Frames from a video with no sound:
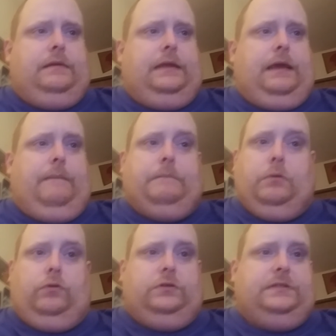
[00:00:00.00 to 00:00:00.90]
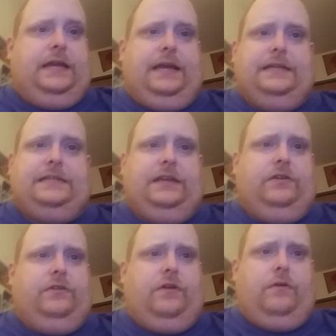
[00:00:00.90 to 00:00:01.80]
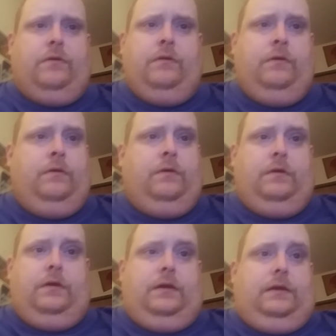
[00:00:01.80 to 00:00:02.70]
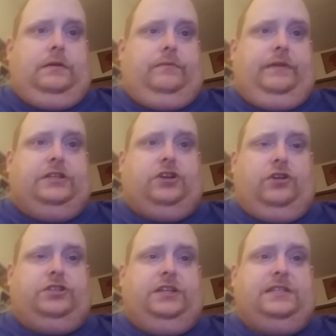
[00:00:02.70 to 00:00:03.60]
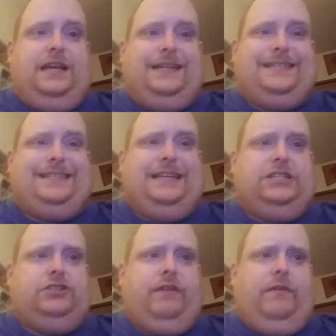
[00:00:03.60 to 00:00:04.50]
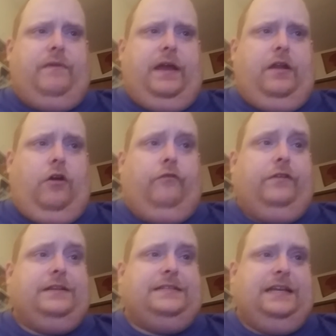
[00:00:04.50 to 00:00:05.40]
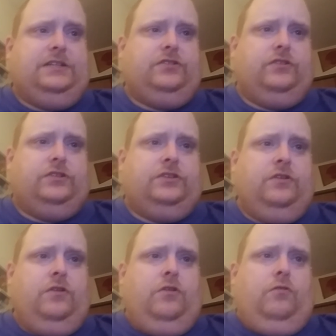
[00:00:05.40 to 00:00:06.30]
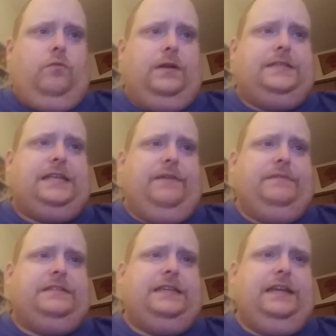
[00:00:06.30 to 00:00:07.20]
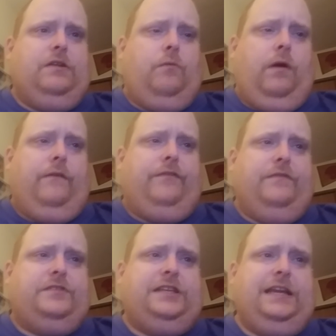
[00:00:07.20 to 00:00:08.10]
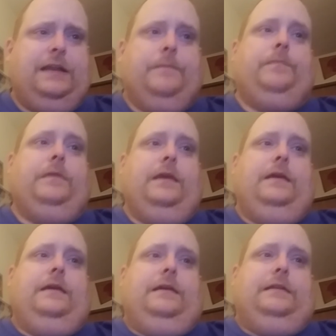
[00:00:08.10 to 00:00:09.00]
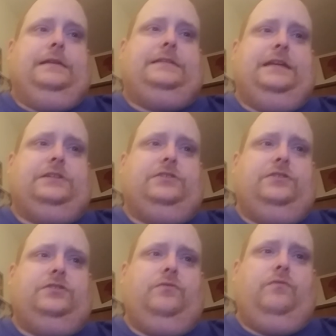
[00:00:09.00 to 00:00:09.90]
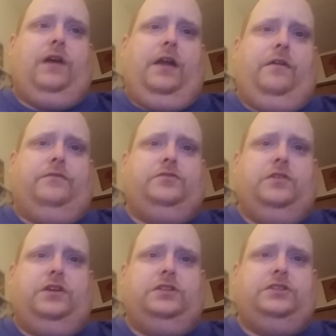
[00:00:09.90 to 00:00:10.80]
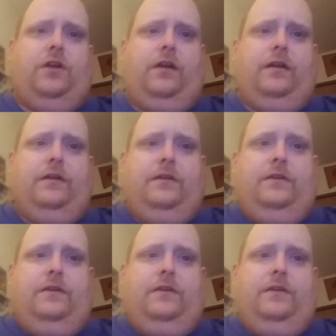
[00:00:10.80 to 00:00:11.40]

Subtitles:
The Bulls, they continued their resurgence. A 6 straight win over the Sixers, 117-115. The Sixers, who got off to a good start,